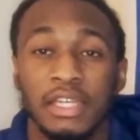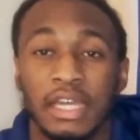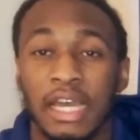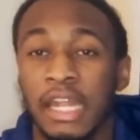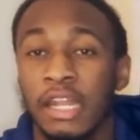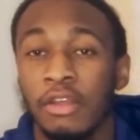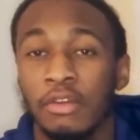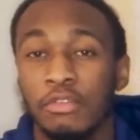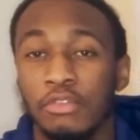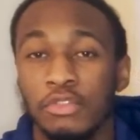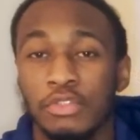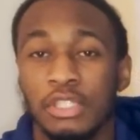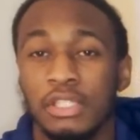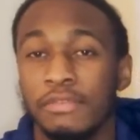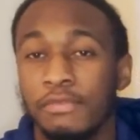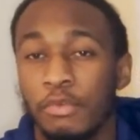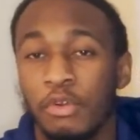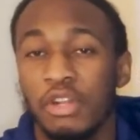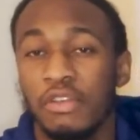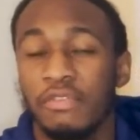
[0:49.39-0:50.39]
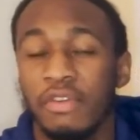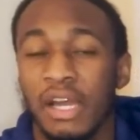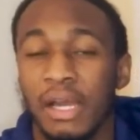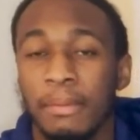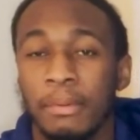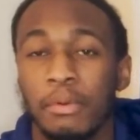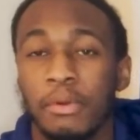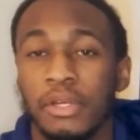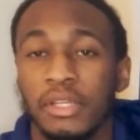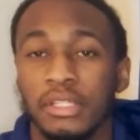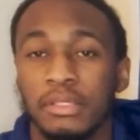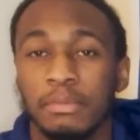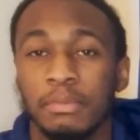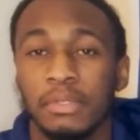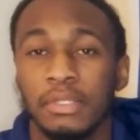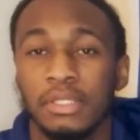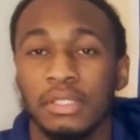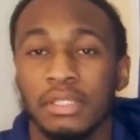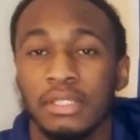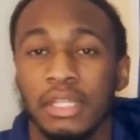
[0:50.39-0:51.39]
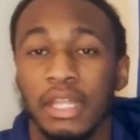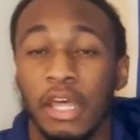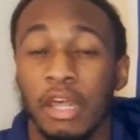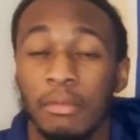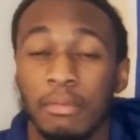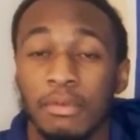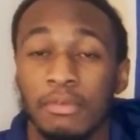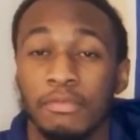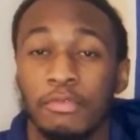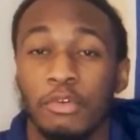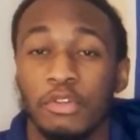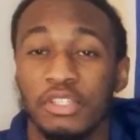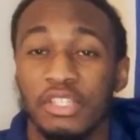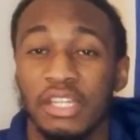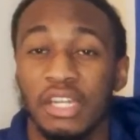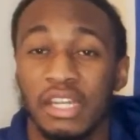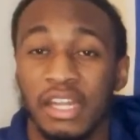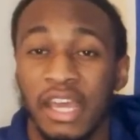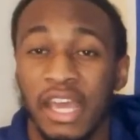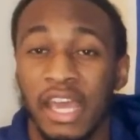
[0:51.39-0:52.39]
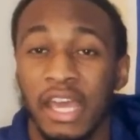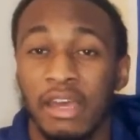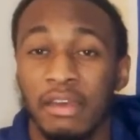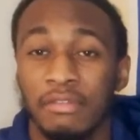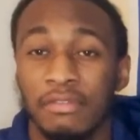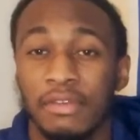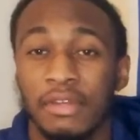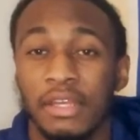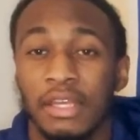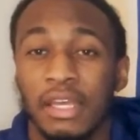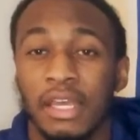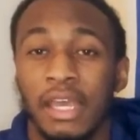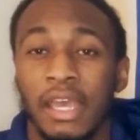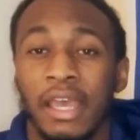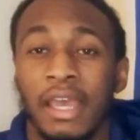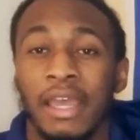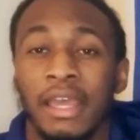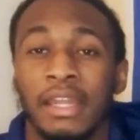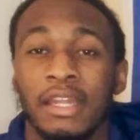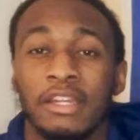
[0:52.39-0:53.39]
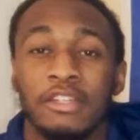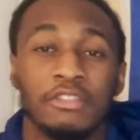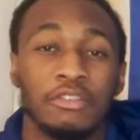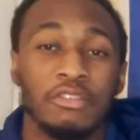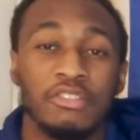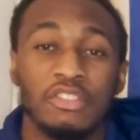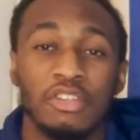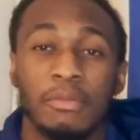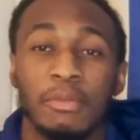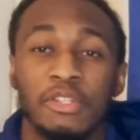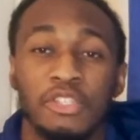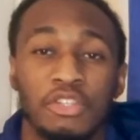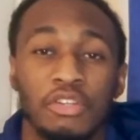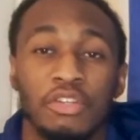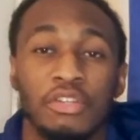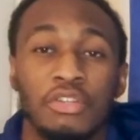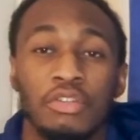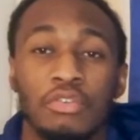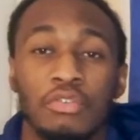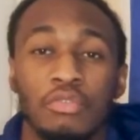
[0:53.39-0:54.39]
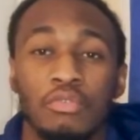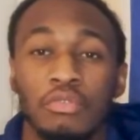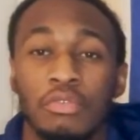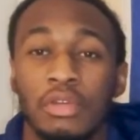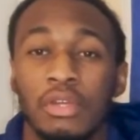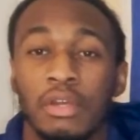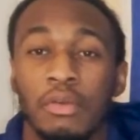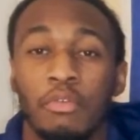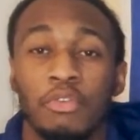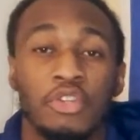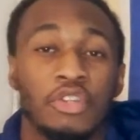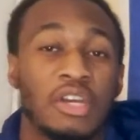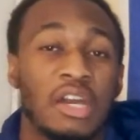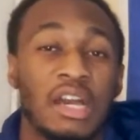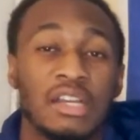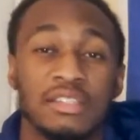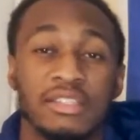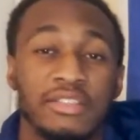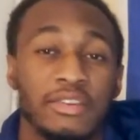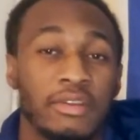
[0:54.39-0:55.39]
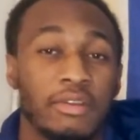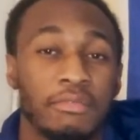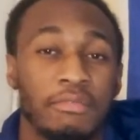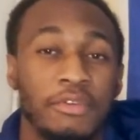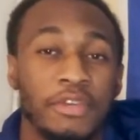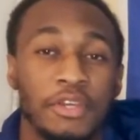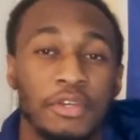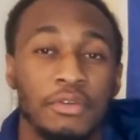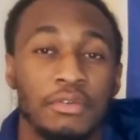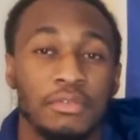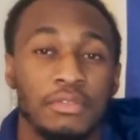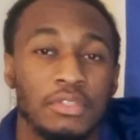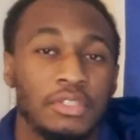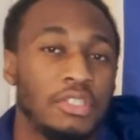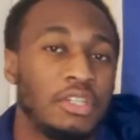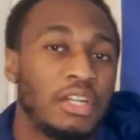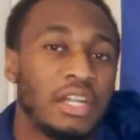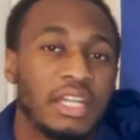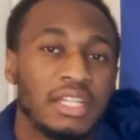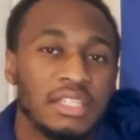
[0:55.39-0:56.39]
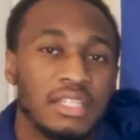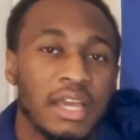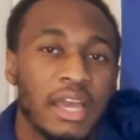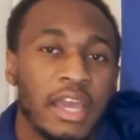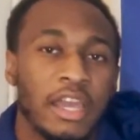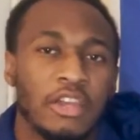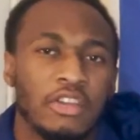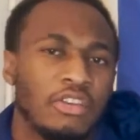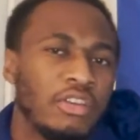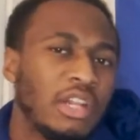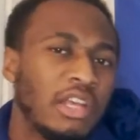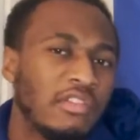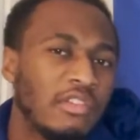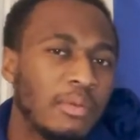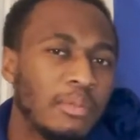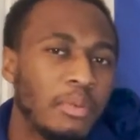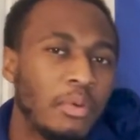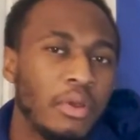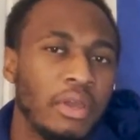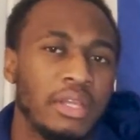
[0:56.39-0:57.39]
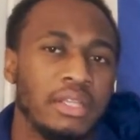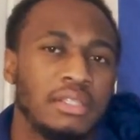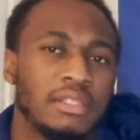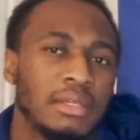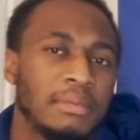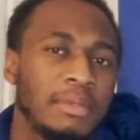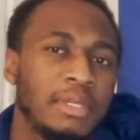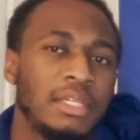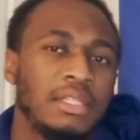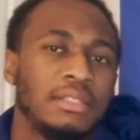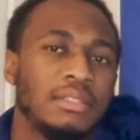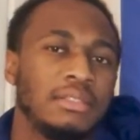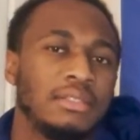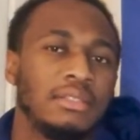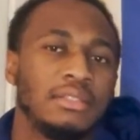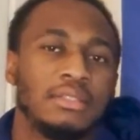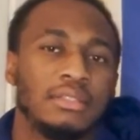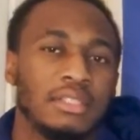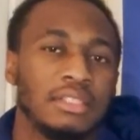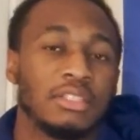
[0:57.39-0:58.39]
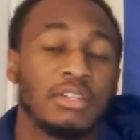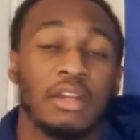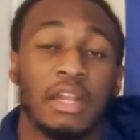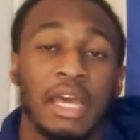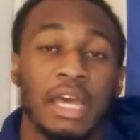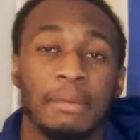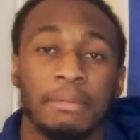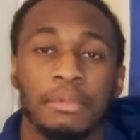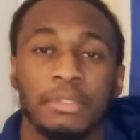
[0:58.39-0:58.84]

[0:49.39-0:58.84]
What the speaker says: I know you see 45 points, but they had them to 14 at the half, and there's only so much you can do when you're constantly on the field. You're going to get tired. You're going to give up points. I mean, it's going to happen.